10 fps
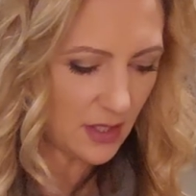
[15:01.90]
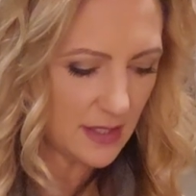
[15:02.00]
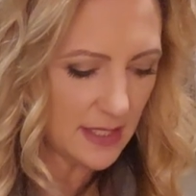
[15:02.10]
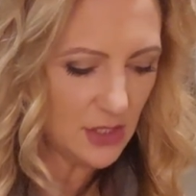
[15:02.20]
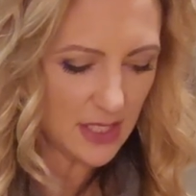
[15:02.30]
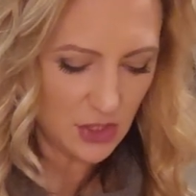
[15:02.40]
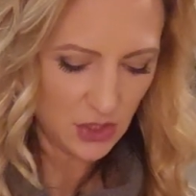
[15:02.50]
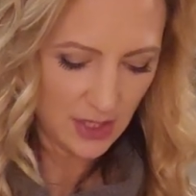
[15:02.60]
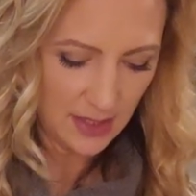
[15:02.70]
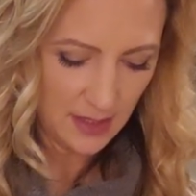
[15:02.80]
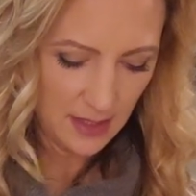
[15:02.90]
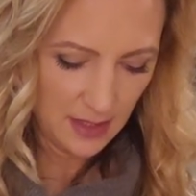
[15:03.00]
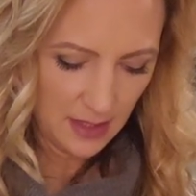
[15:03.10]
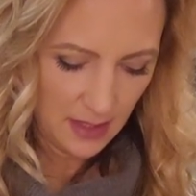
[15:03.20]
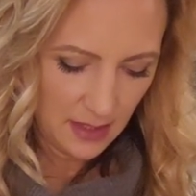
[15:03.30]
our digestion.
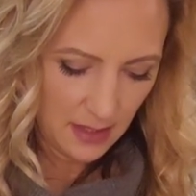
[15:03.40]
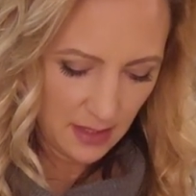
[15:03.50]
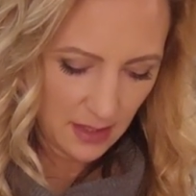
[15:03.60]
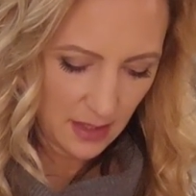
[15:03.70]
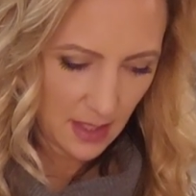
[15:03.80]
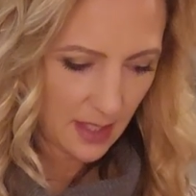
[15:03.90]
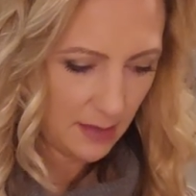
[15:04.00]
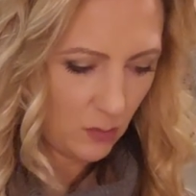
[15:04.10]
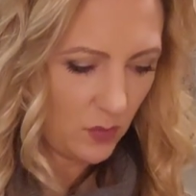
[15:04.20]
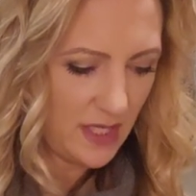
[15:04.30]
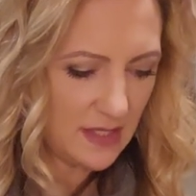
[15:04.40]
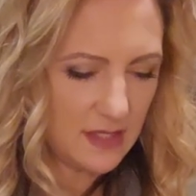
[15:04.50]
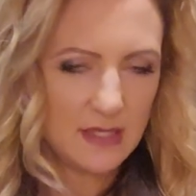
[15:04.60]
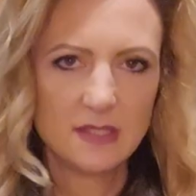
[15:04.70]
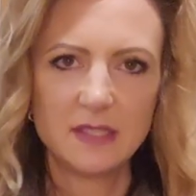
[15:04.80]
I'm wheat
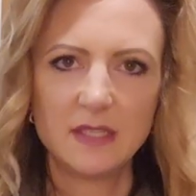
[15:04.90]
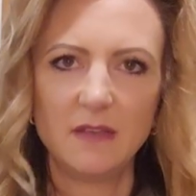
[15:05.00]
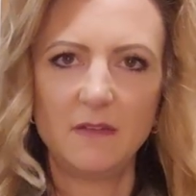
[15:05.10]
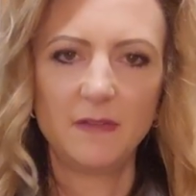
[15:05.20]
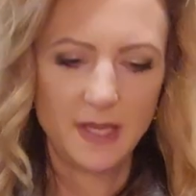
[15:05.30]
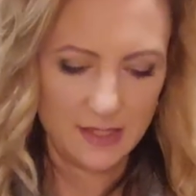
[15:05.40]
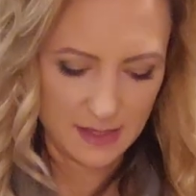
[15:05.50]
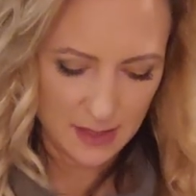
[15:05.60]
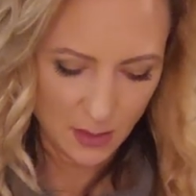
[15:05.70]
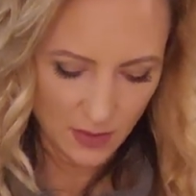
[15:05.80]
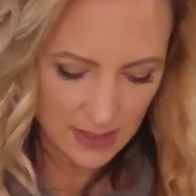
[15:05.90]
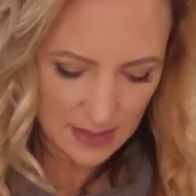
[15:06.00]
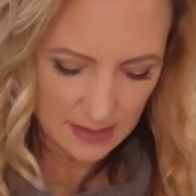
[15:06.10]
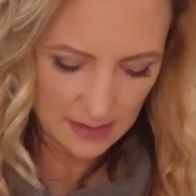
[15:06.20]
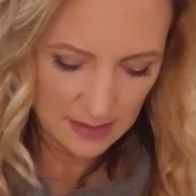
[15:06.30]
sensitive, so it
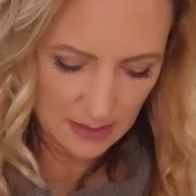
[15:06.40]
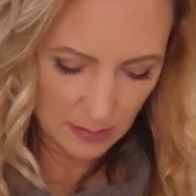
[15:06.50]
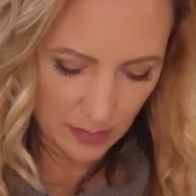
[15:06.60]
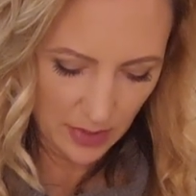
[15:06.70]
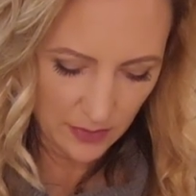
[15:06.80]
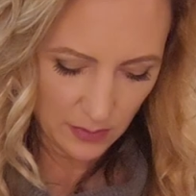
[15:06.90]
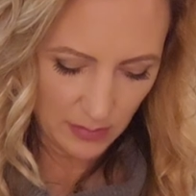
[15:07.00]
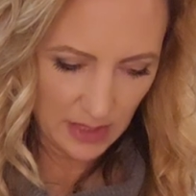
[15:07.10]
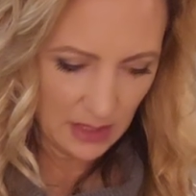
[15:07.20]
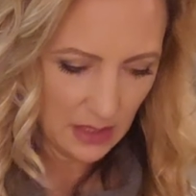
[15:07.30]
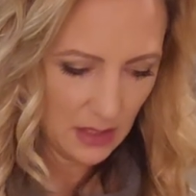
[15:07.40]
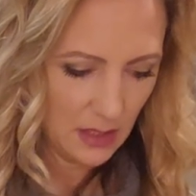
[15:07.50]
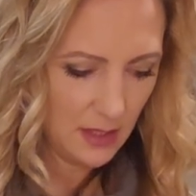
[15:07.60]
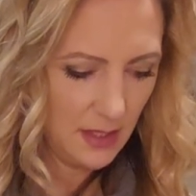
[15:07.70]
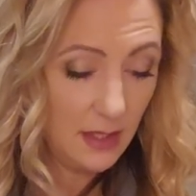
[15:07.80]
doesn't bother me
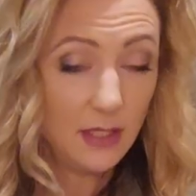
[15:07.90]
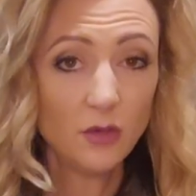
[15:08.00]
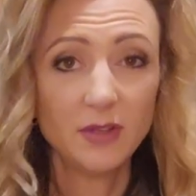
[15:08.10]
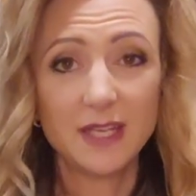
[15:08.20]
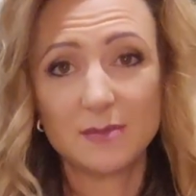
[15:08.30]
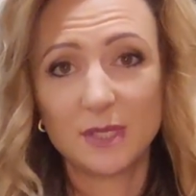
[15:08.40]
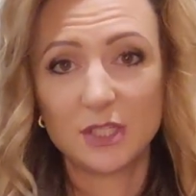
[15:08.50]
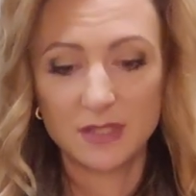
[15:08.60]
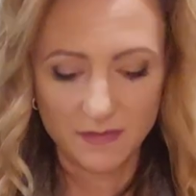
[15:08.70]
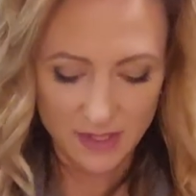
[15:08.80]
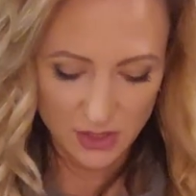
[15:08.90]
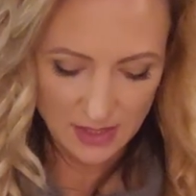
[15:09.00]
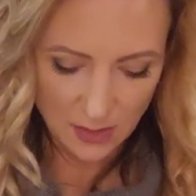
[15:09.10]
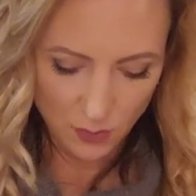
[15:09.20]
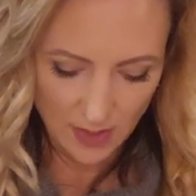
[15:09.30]
nearly as much as if I just
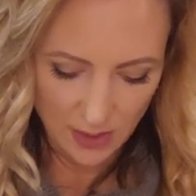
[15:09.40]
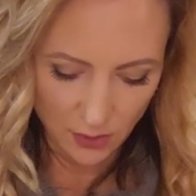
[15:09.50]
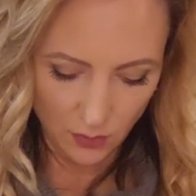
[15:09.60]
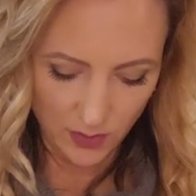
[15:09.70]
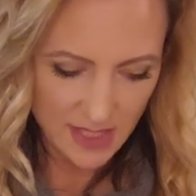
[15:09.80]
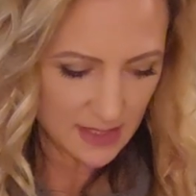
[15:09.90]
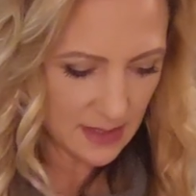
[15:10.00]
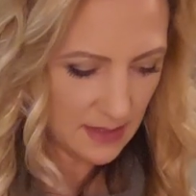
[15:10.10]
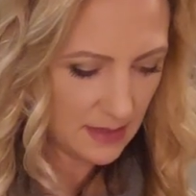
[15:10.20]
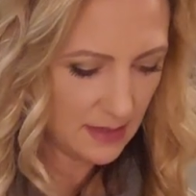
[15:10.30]
had regular wheat.